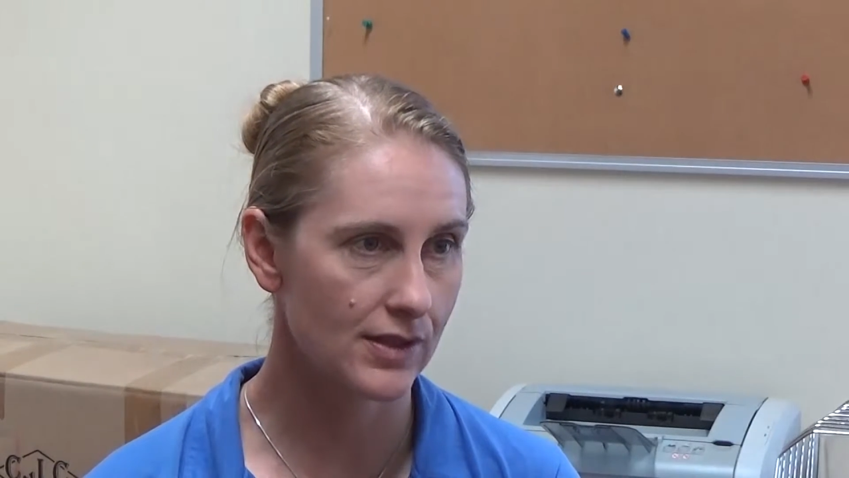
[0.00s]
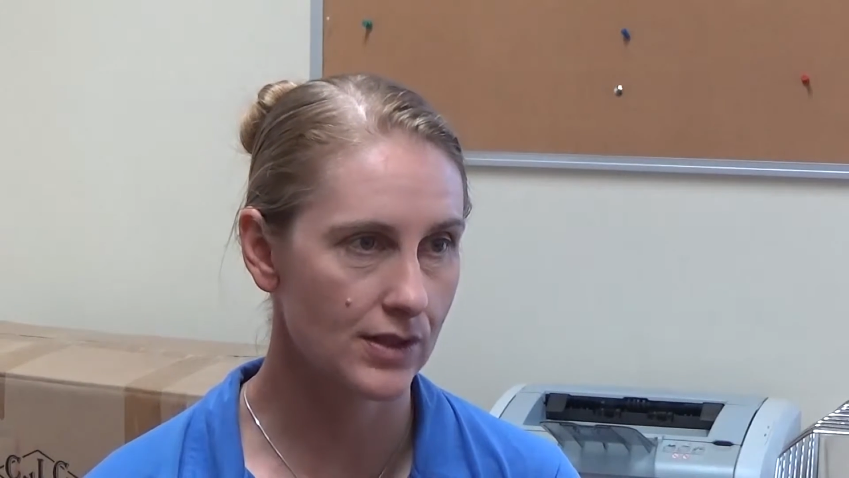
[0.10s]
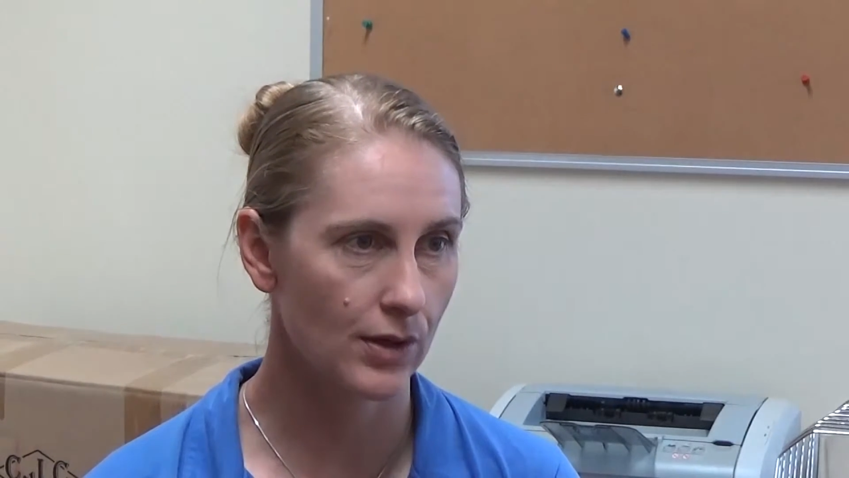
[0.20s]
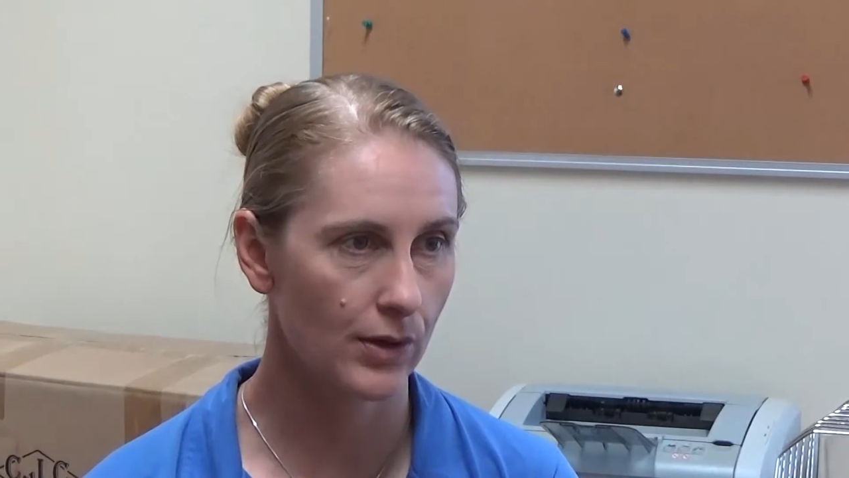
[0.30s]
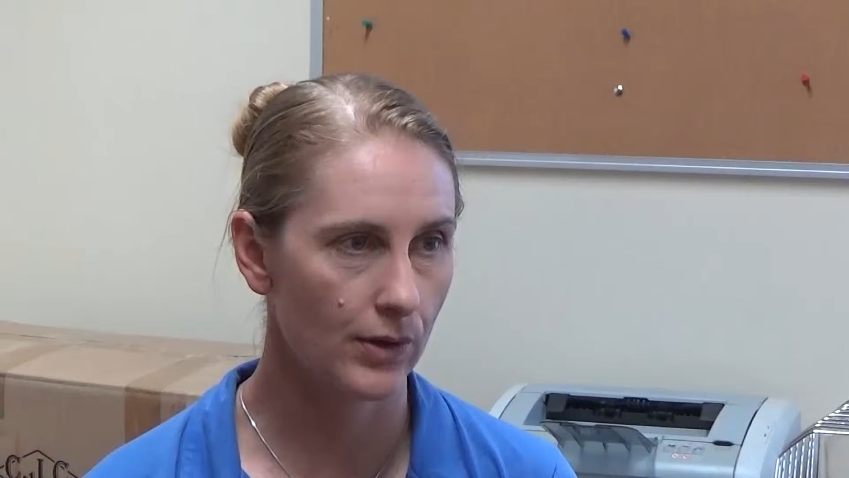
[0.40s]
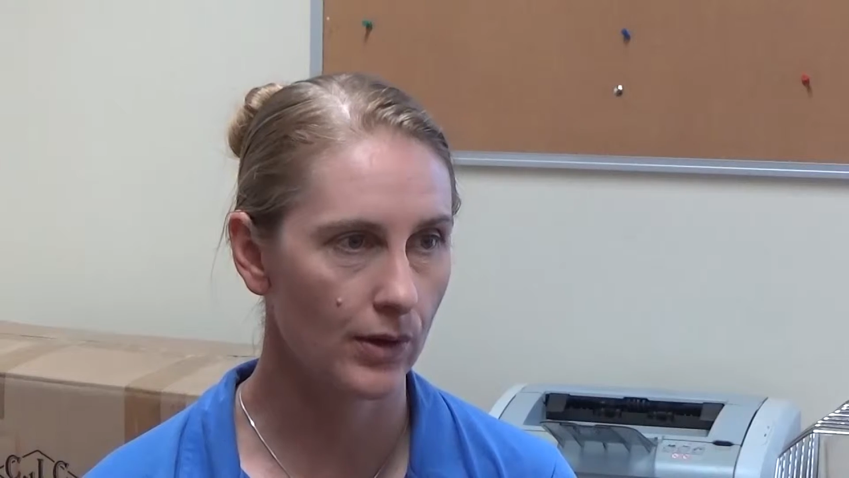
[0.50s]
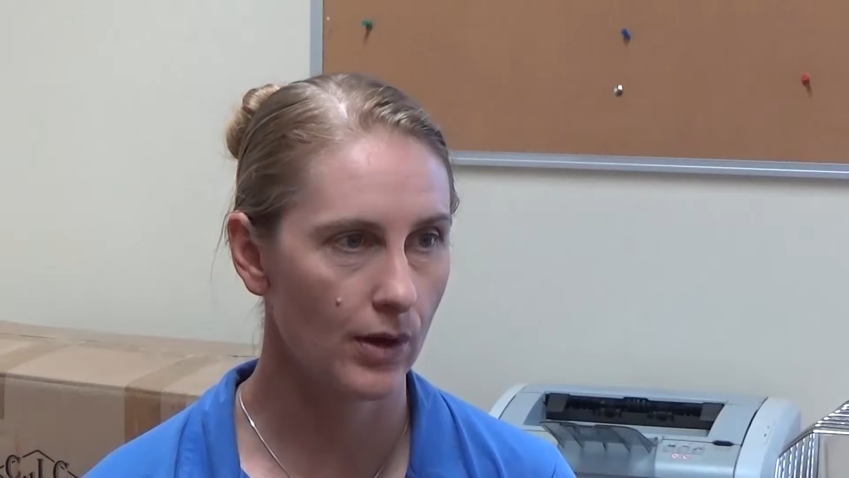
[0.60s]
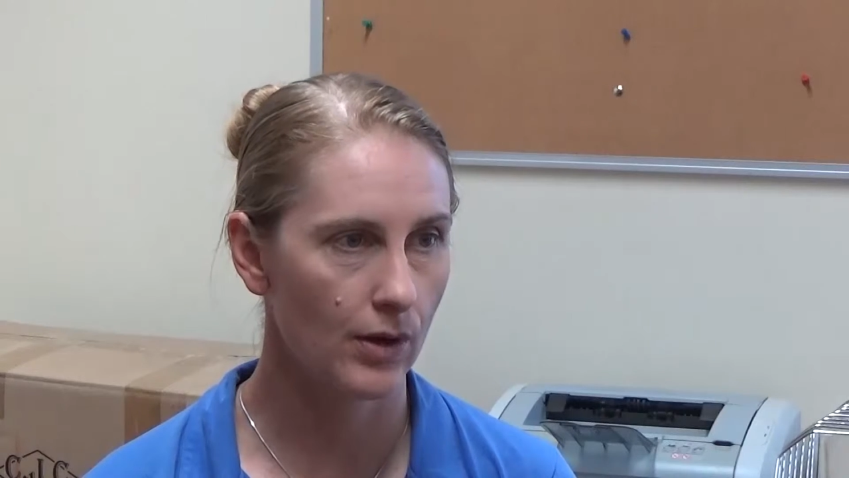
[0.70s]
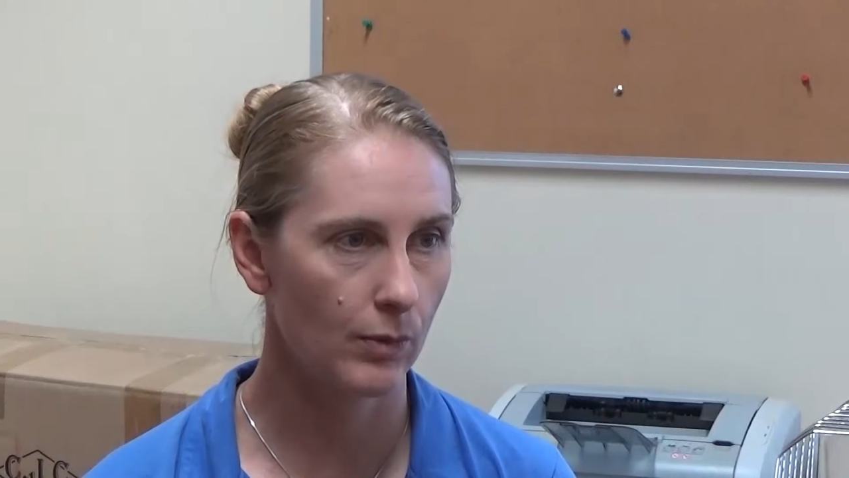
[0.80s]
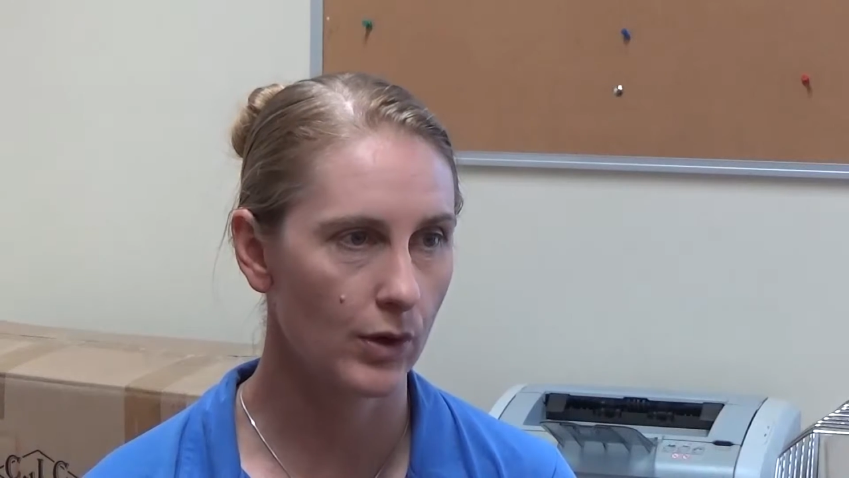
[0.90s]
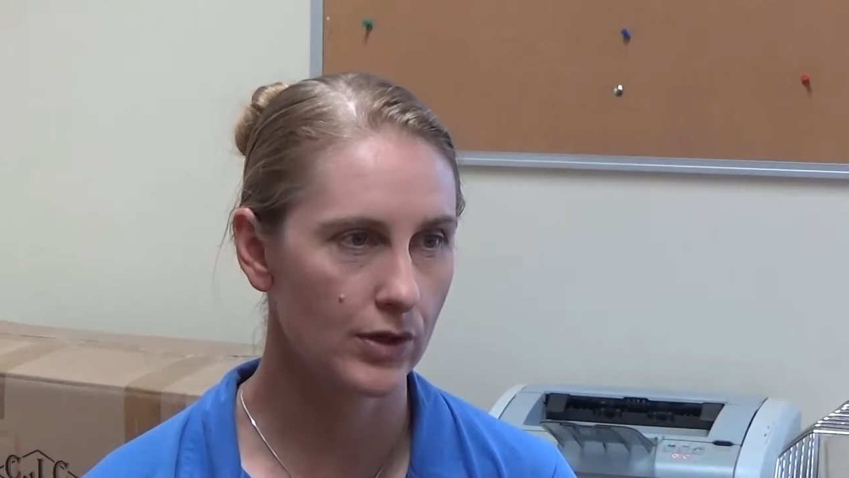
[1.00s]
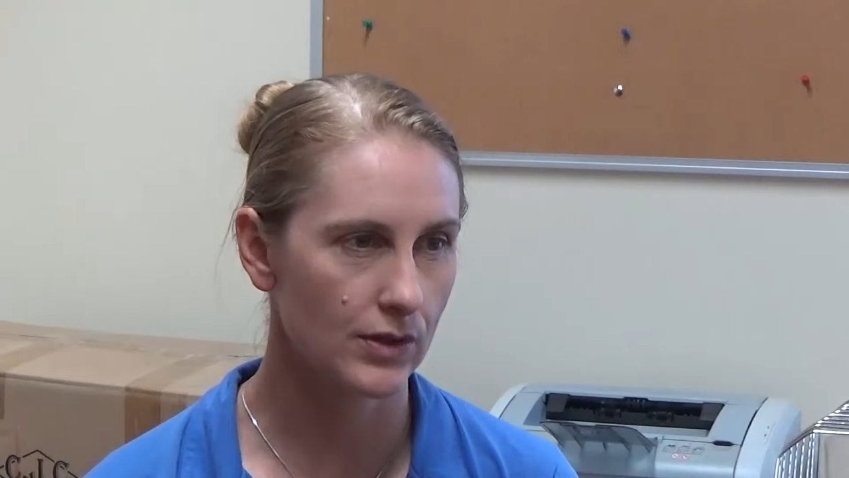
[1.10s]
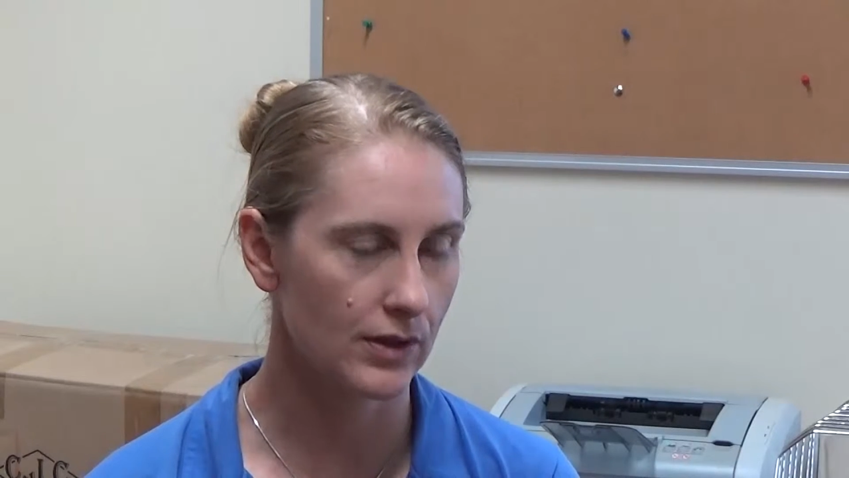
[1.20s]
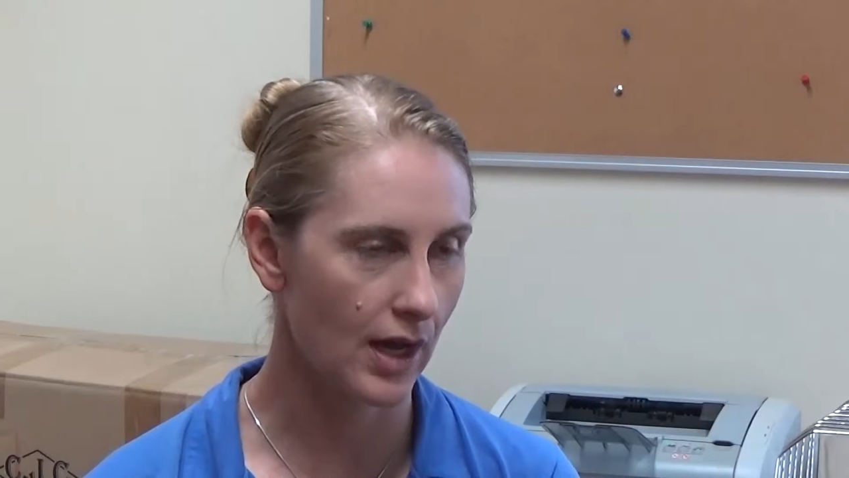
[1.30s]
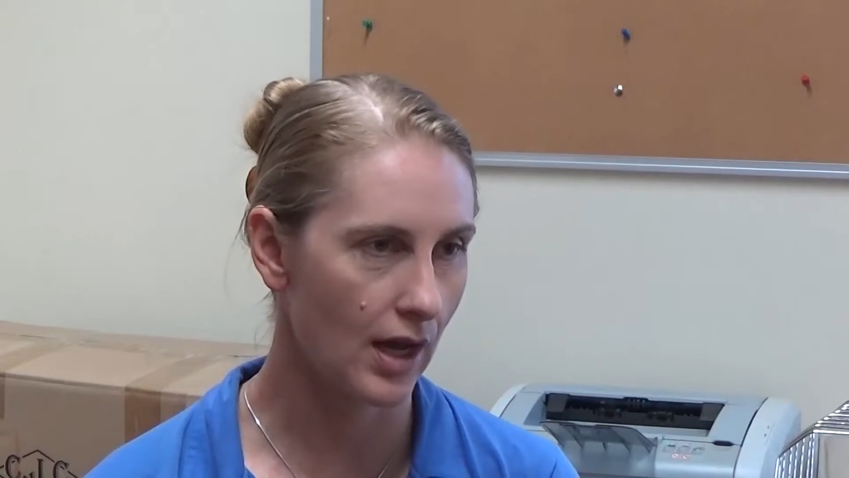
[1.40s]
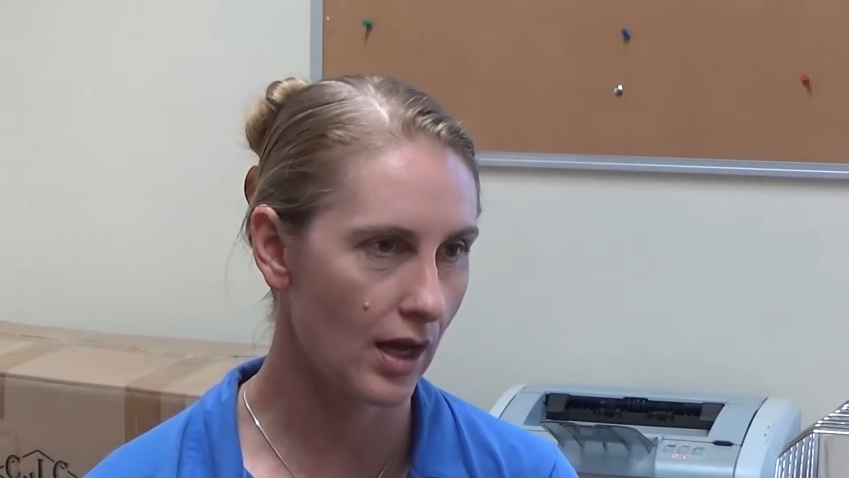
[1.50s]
So I worked on the